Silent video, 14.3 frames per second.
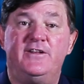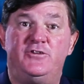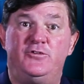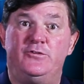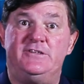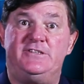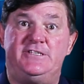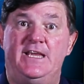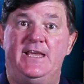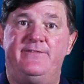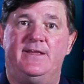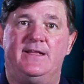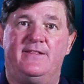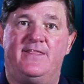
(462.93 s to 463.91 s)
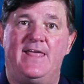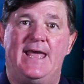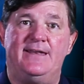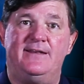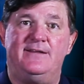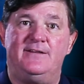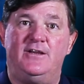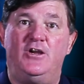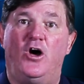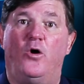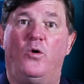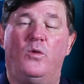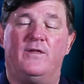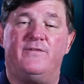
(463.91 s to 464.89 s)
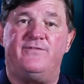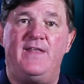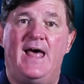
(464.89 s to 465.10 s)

to achieving that goal of